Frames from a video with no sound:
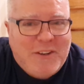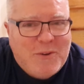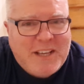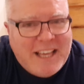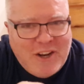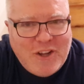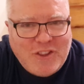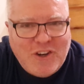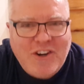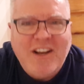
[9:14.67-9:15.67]
You'll get
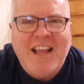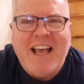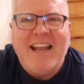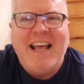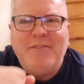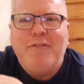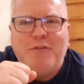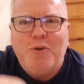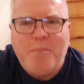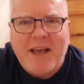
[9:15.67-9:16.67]
out there and have a
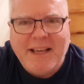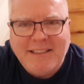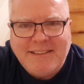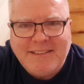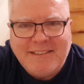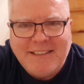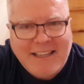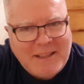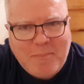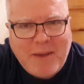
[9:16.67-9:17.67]
few pints
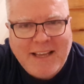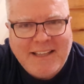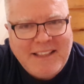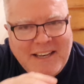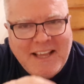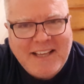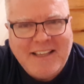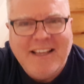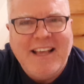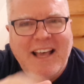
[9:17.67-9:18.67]
at the bank of the
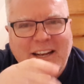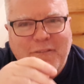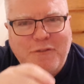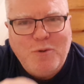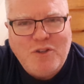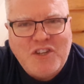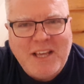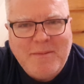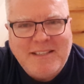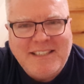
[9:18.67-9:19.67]
lake and a few
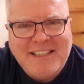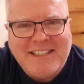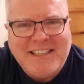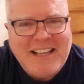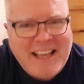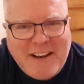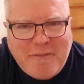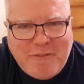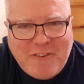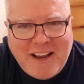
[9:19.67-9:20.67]
Jamesons and a
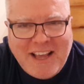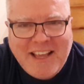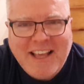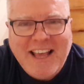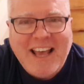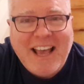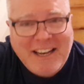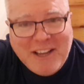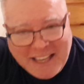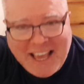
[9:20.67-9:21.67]
fry
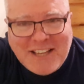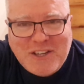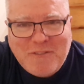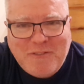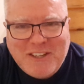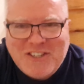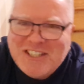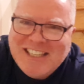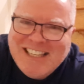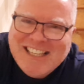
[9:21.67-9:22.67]
and catch a
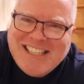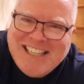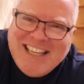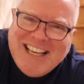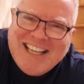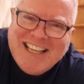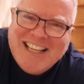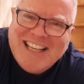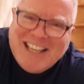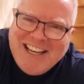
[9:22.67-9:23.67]
fish. See ya.
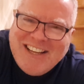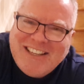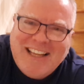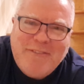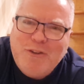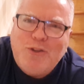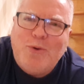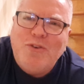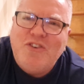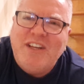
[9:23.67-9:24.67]
Good luck. And if you
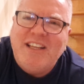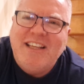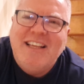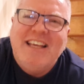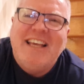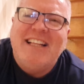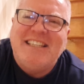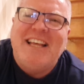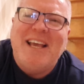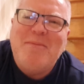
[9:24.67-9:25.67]
don't drink,
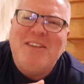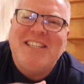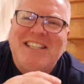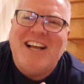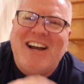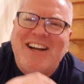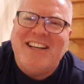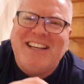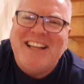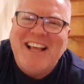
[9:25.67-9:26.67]
it's time you started.